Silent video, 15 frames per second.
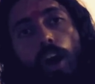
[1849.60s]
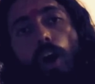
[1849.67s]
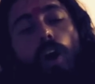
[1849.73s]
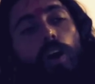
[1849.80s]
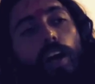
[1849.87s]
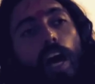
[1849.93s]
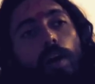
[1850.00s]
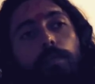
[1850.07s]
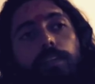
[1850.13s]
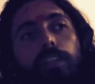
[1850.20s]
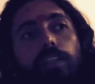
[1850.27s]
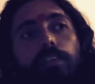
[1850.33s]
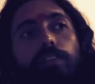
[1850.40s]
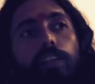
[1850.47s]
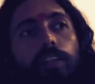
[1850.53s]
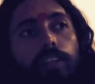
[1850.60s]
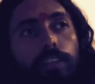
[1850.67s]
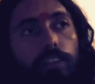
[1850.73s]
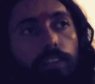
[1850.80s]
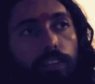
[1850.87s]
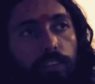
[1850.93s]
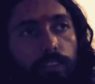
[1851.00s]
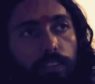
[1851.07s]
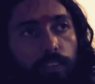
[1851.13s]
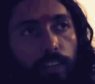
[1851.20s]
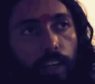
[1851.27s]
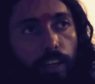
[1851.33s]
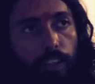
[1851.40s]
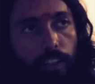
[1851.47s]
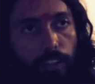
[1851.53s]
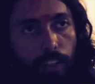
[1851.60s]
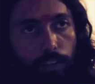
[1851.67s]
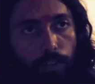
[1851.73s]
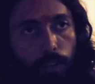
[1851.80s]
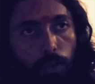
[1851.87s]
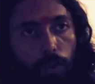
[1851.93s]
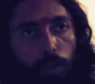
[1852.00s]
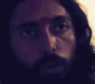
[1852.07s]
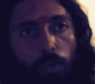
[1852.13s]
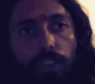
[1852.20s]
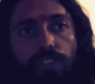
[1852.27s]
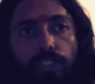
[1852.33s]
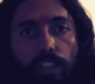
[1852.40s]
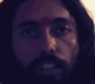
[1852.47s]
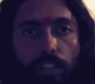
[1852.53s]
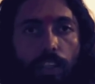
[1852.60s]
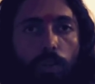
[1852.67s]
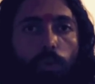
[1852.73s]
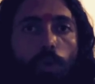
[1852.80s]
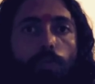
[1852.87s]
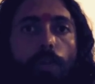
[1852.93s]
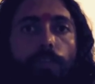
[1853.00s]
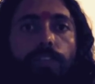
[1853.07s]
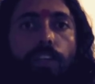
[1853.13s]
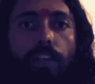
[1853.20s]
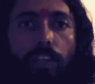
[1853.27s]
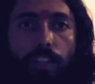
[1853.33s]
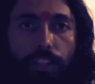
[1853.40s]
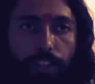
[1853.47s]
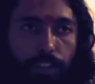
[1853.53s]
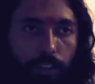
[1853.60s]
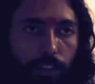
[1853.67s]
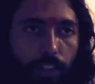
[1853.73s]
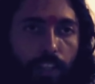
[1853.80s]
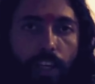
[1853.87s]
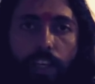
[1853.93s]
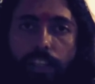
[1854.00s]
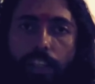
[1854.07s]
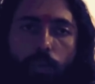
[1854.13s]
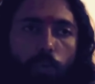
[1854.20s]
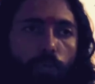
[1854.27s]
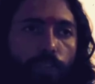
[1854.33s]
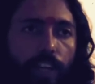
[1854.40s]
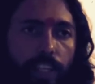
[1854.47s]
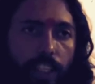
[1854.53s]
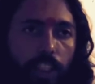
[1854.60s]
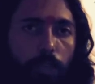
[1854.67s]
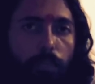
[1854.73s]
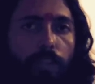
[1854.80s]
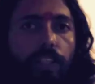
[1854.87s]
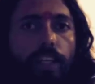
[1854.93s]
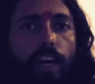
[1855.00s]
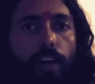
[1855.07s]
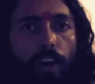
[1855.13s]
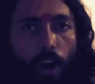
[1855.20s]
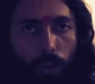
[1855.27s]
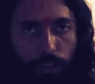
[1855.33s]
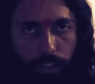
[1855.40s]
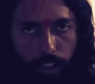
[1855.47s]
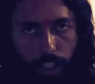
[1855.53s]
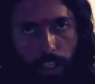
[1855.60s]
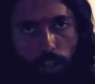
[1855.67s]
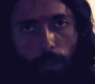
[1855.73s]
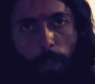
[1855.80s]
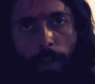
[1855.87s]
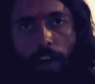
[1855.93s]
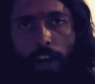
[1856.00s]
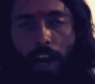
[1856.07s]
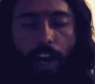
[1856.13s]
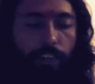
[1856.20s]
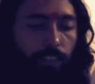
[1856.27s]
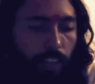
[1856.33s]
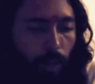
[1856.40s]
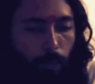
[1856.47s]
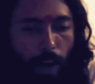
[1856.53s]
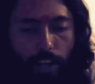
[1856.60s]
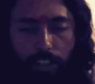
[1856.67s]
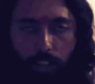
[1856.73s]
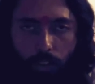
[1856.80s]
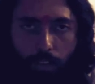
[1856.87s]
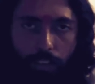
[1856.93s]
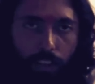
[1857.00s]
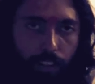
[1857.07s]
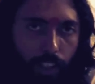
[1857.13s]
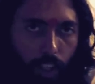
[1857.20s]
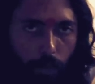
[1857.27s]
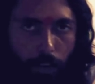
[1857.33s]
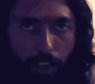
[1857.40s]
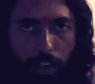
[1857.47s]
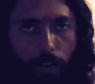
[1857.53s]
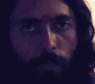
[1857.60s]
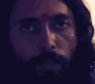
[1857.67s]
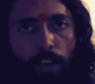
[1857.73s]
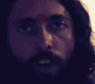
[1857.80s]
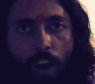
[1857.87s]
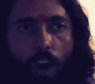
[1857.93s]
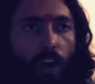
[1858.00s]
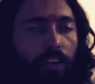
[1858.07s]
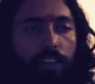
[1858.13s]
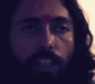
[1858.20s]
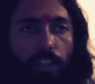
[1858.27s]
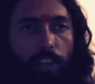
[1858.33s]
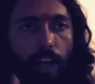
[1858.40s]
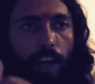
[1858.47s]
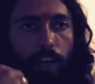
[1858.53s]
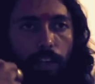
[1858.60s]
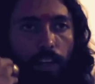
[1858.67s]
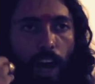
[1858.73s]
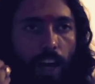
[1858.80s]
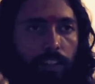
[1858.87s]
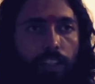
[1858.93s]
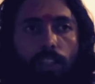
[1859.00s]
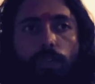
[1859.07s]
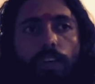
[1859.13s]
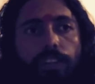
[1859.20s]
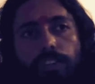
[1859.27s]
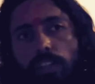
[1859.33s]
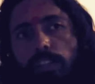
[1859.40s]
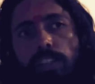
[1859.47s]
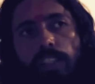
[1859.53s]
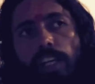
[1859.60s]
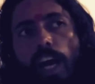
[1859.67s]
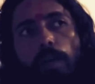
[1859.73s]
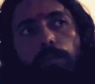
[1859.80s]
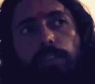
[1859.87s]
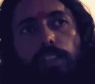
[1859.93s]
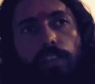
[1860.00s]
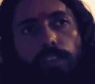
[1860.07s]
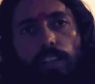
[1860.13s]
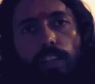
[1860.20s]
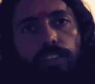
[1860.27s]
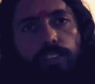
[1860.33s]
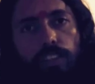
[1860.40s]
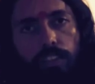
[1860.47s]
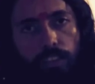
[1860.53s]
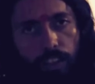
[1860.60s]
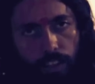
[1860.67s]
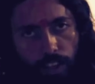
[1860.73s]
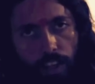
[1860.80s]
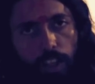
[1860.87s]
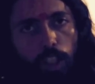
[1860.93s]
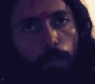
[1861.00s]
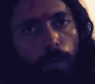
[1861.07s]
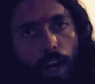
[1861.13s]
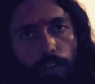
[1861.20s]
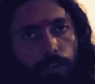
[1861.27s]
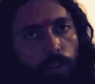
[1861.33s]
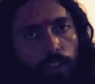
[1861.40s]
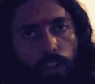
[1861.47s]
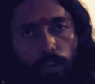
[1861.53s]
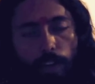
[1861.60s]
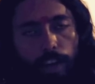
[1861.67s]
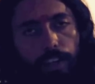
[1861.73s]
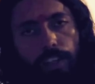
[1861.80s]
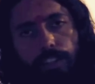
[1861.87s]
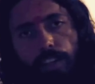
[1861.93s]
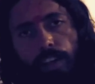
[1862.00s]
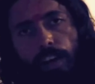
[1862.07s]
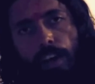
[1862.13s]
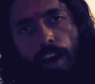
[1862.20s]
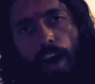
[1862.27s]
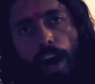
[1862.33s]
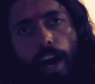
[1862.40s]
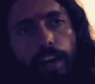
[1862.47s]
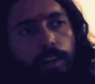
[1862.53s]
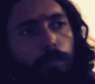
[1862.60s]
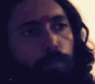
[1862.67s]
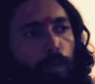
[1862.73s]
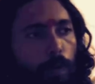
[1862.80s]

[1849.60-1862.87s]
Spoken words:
Or I am giving an interview to a general group of journalists related to various media houses, and their mic is on the table, or they are asking questions and I am giving a general reply for the queries, and